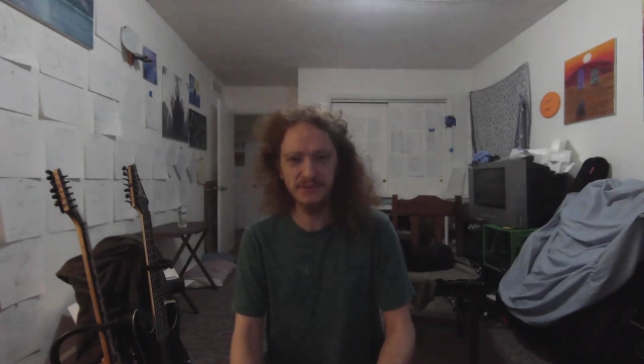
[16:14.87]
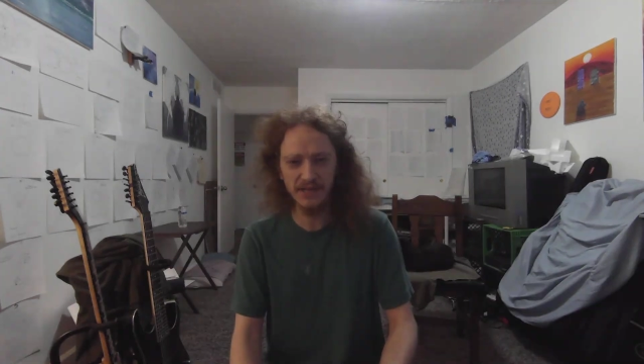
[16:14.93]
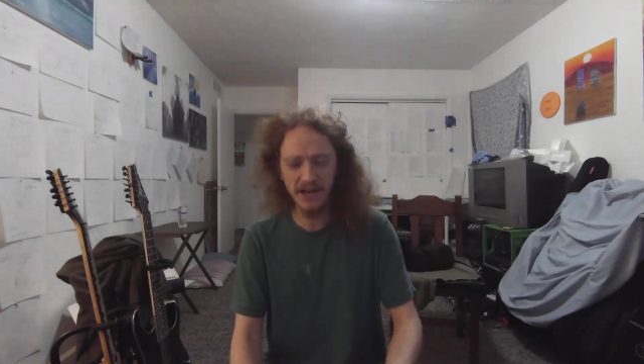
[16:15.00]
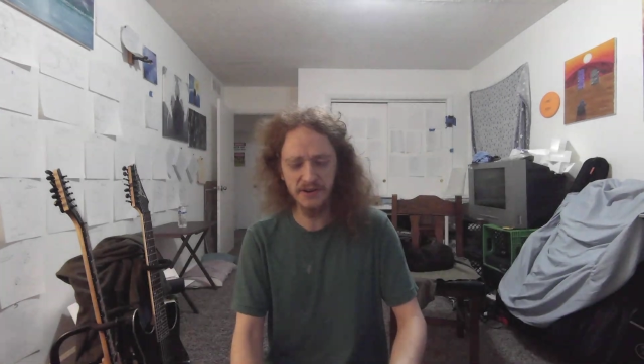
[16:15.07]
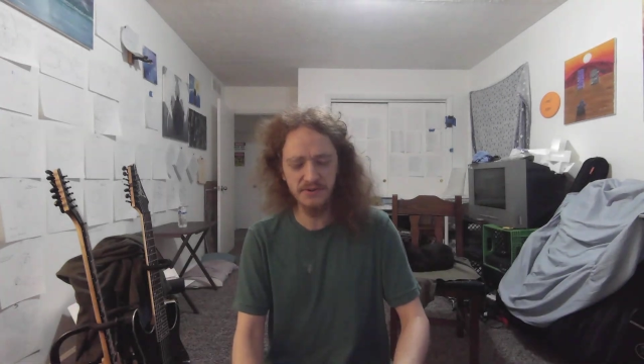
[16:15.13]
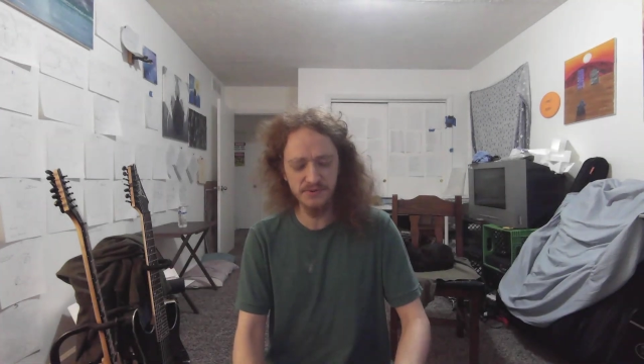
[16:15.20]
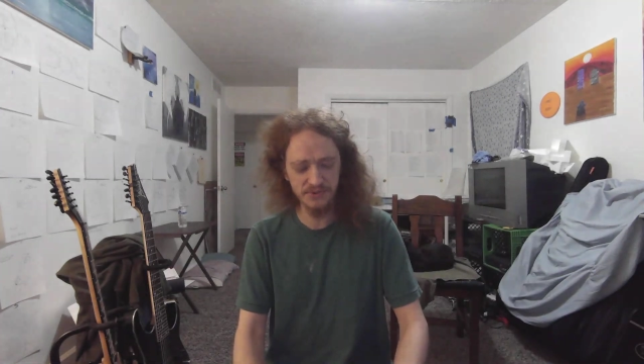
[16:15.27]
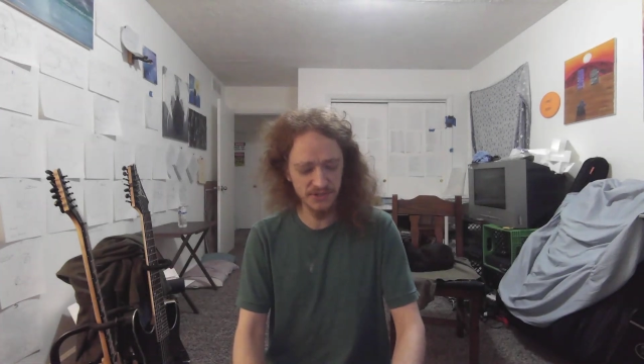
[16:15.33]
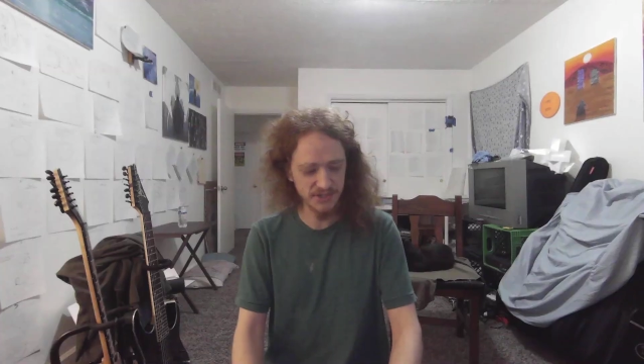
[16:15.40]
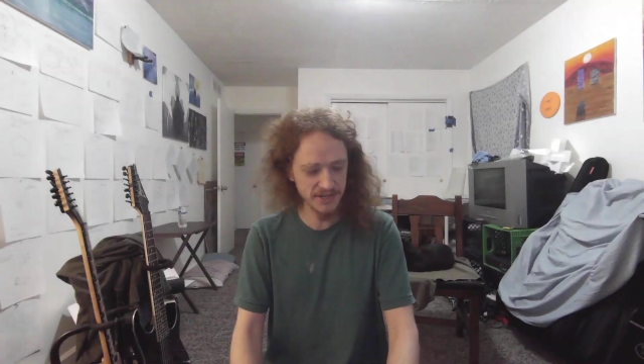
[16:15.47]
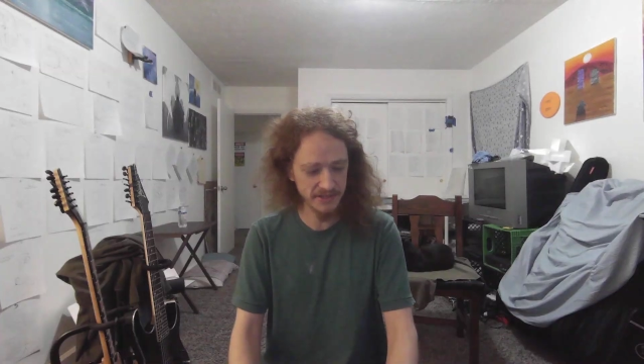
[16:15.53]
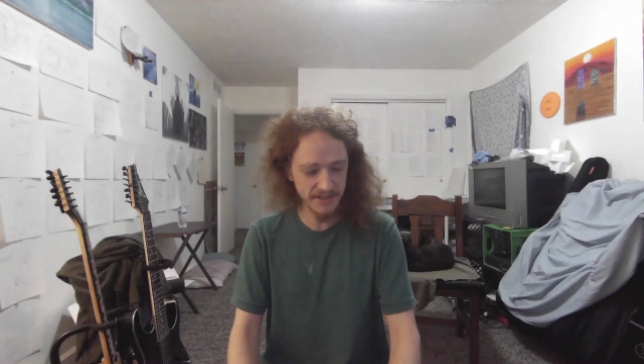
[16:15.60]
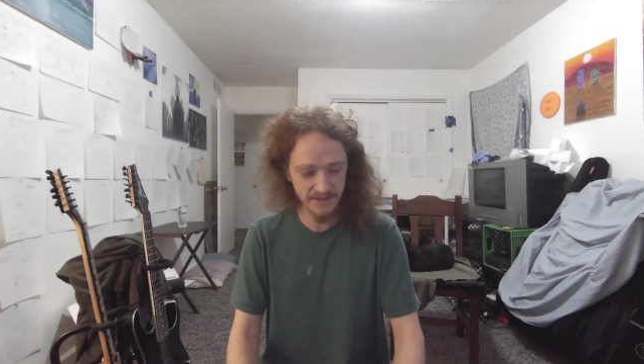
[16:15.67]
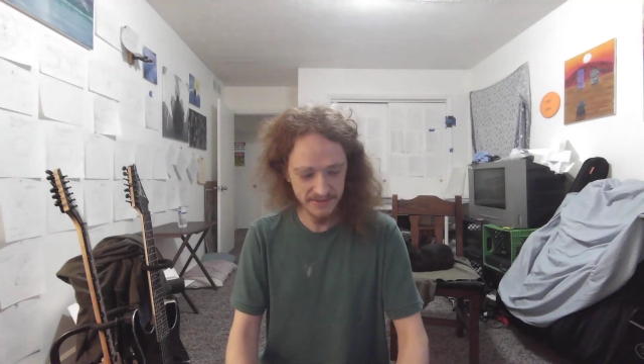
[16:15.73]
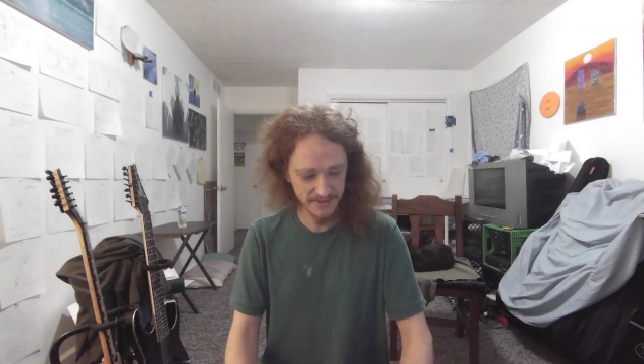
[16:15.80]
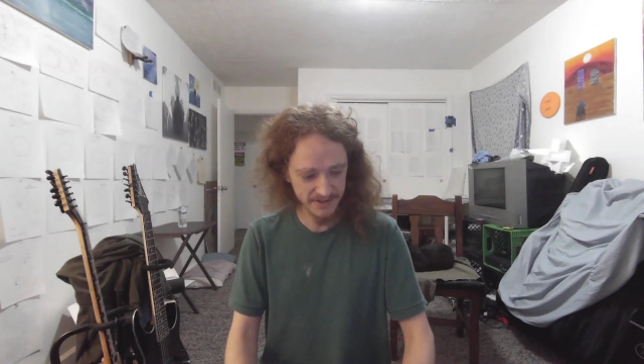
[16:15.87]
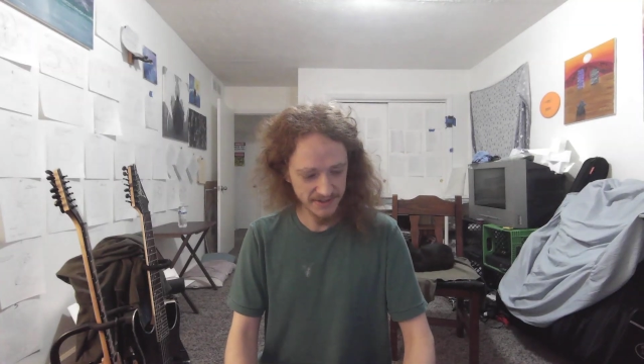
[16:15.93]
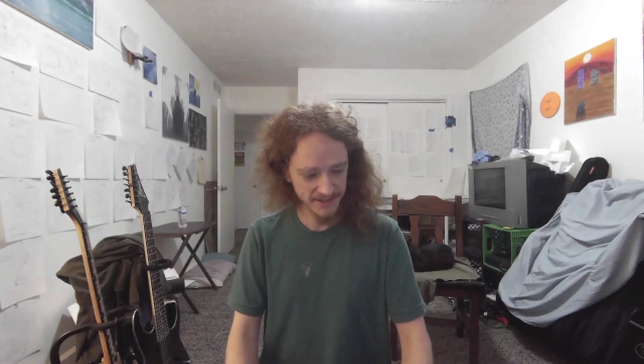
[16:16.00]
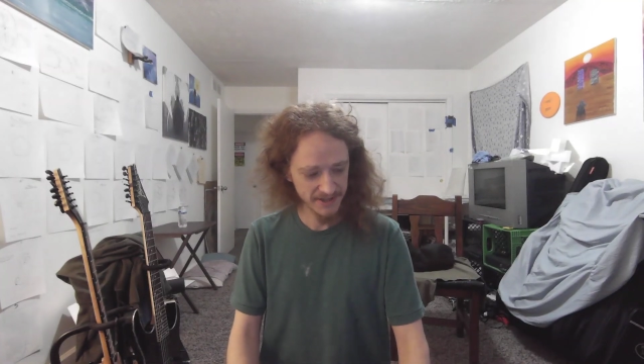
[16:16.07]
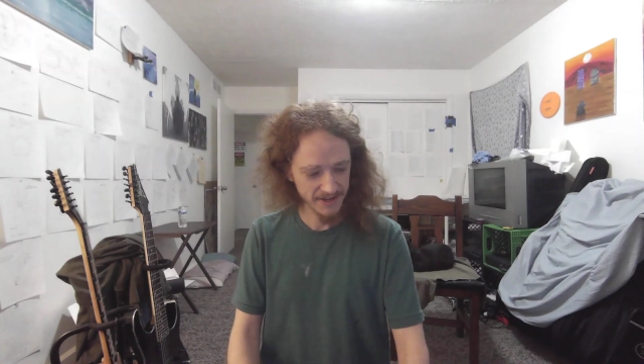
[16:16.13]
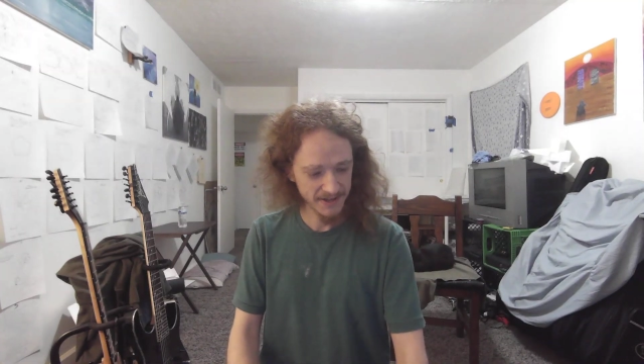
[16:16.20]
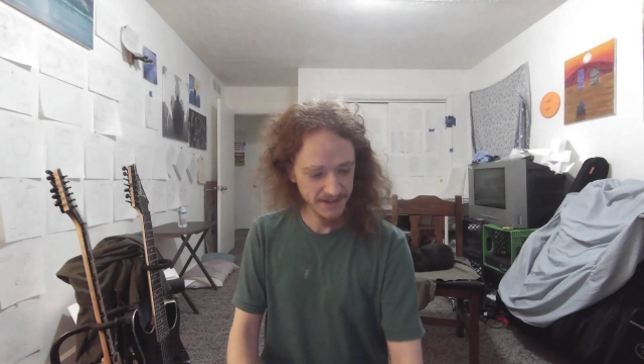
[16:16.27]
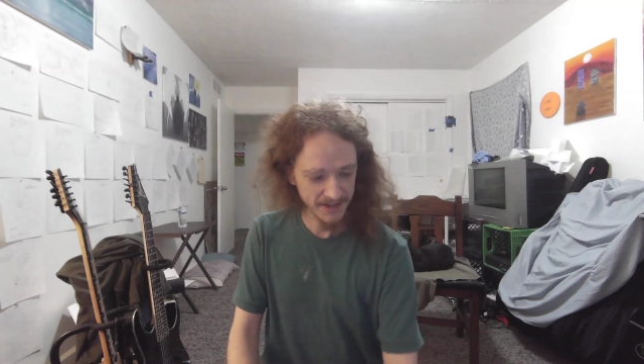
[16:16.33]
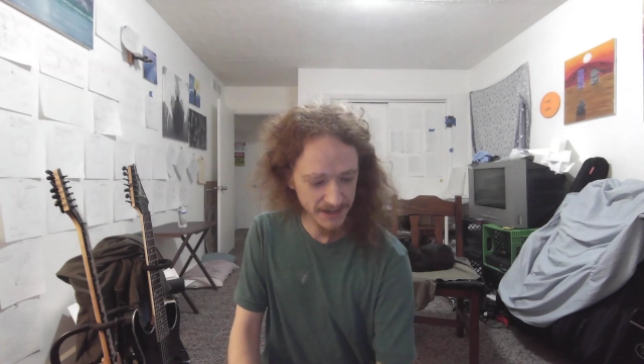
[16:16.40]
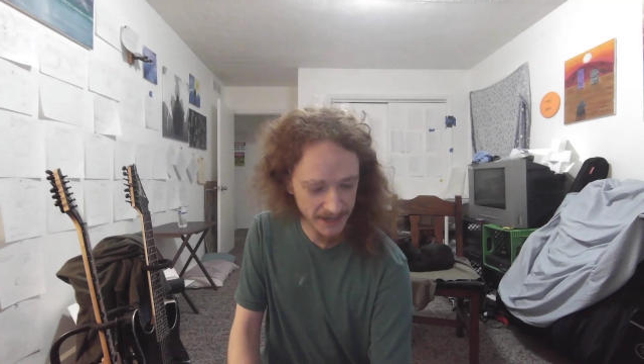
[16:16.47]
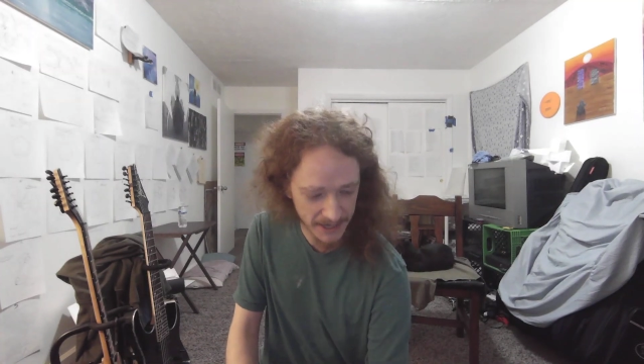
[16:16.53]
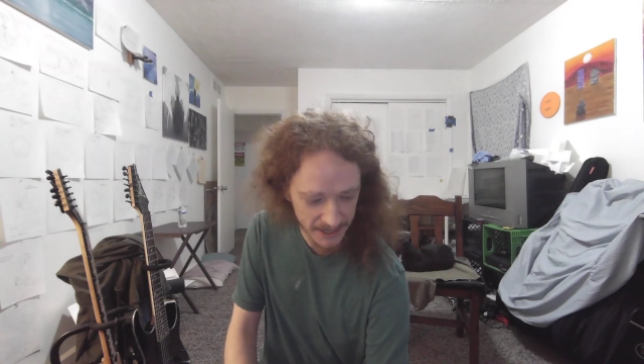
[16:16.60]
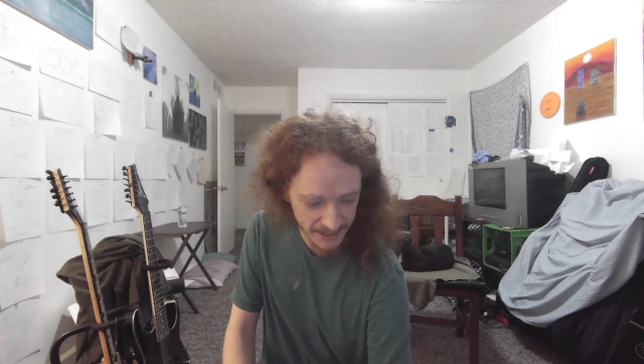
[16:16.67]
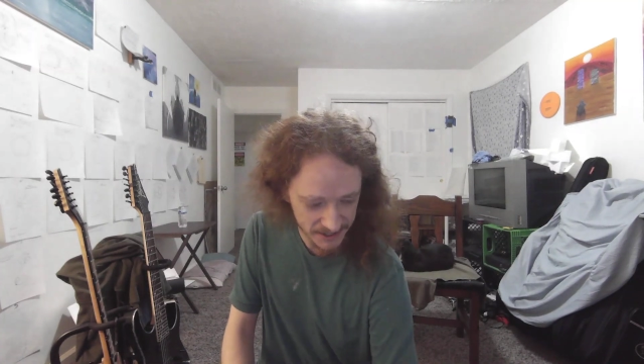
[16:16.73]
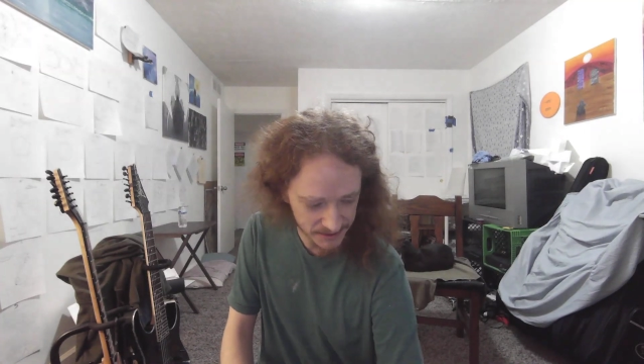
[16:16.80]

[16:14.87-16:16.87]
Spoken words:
How do you say that?